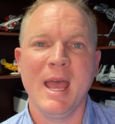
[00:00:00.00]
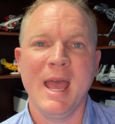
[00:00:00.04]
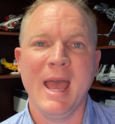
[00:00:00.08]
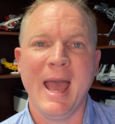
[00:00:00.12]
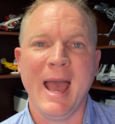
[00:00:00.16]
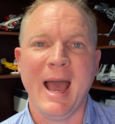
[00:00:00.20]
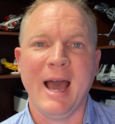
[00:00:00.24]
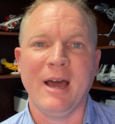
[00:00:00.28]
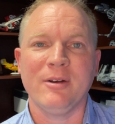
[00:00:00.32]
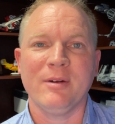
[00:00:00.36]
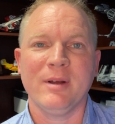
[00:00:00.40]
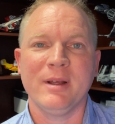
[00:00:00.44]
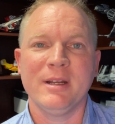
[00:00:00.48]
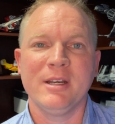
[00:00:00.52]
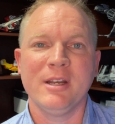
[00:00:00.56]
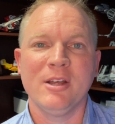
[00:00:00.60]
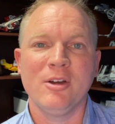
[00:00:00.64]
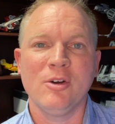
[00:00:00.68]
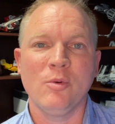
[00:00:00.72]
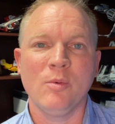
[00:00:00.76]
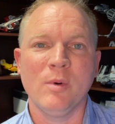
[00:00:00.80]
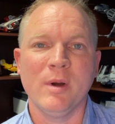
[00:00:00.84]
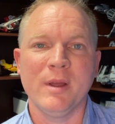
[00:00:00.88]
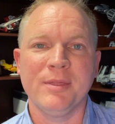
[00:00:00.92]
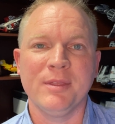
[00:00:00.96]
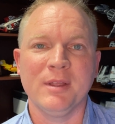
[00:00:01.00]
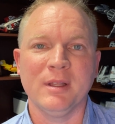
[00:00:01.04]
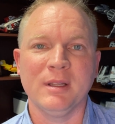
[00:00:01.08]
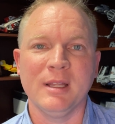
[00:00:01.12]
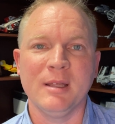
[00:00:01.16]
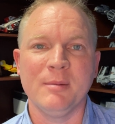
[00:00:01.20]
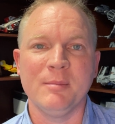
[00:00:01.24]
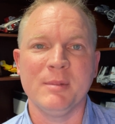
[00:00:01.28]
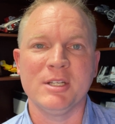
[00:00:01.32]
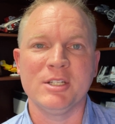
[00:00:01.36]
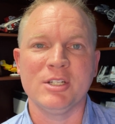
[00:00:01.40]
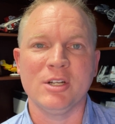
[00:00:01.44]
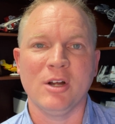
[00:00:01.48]
how do I know what the
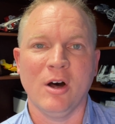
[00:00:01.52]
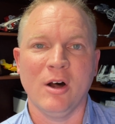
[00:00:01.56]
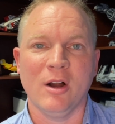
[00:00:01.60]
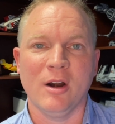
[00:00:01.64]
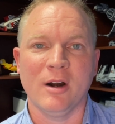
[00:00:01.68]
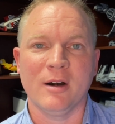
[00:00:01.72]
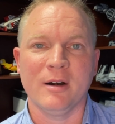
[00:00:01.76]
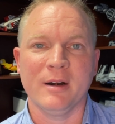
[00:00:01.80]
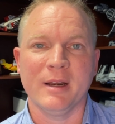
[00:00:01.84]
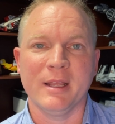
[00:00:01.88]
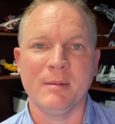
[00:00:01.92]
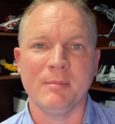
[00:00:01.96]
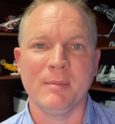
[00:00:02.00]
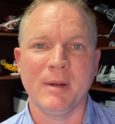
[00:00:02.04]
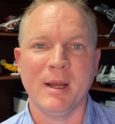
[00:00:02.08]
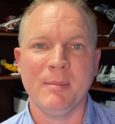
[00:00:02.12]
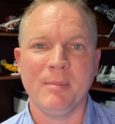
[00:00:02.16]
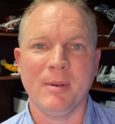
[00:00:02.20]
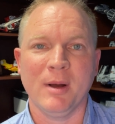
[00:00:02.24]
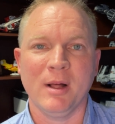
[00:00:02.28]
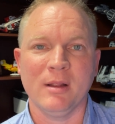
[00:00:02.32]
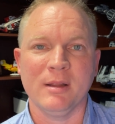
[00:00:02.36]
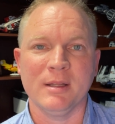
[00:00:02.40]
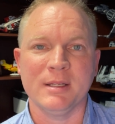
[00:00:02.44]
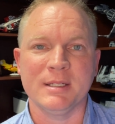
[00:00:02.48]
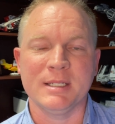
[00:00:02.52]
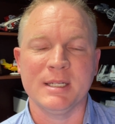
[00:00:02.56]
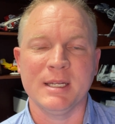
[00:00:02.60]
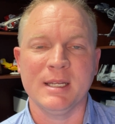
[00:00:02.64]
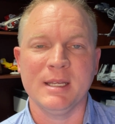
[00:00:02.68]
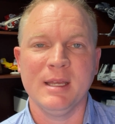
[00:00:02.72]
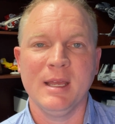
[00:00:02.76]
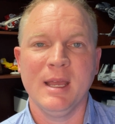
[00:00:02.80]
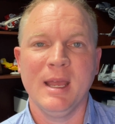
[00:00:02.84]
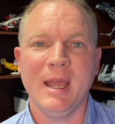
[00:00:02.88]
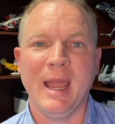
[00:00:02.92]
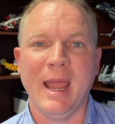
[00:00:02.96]
limits are in my policy?